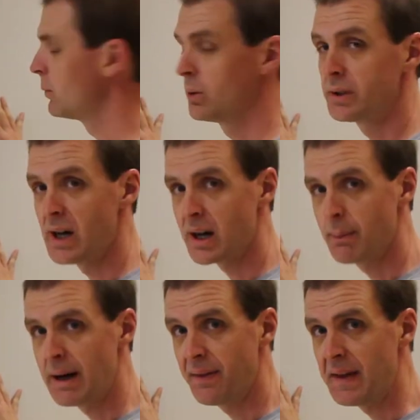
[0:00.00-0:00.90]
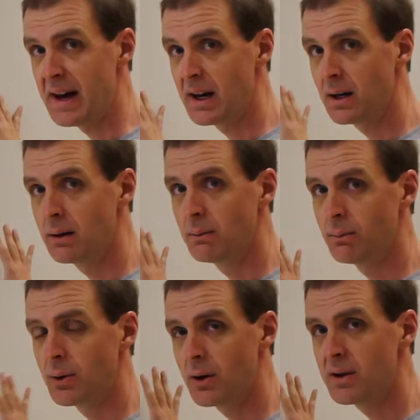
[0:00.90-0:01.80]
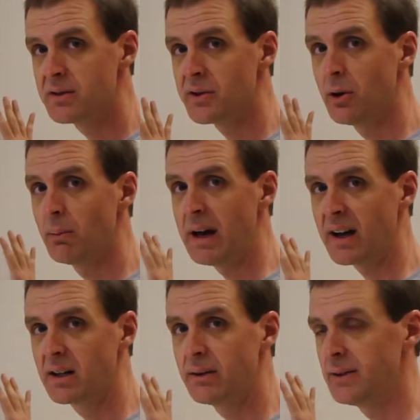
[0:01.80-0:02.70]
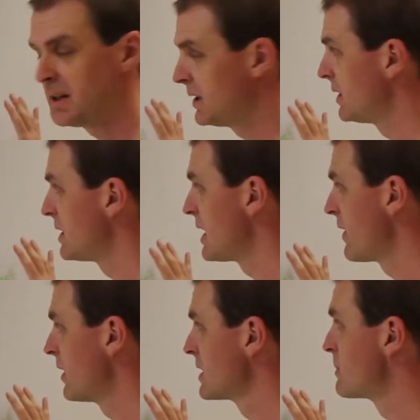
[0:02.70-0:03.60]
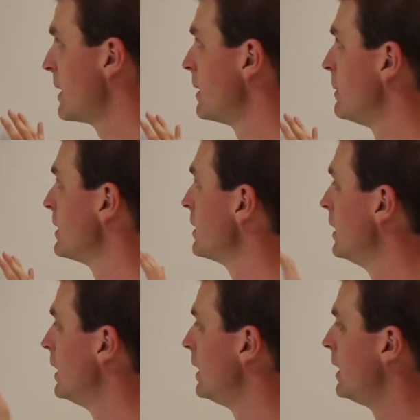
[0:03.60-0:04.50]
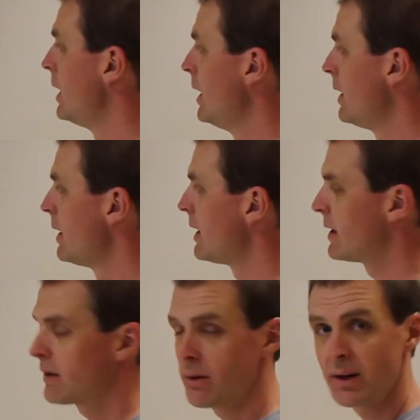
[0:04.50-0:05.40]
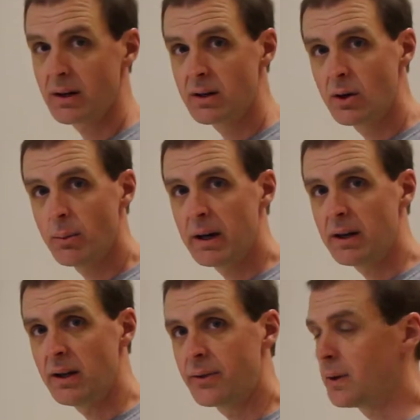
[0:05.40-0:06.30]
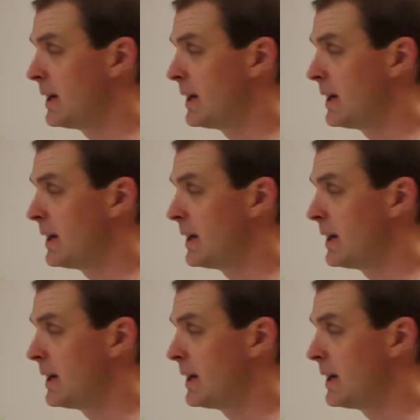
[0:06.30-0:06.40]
we'll talk about that proteasome activity in another experiment. Another thing to know about E3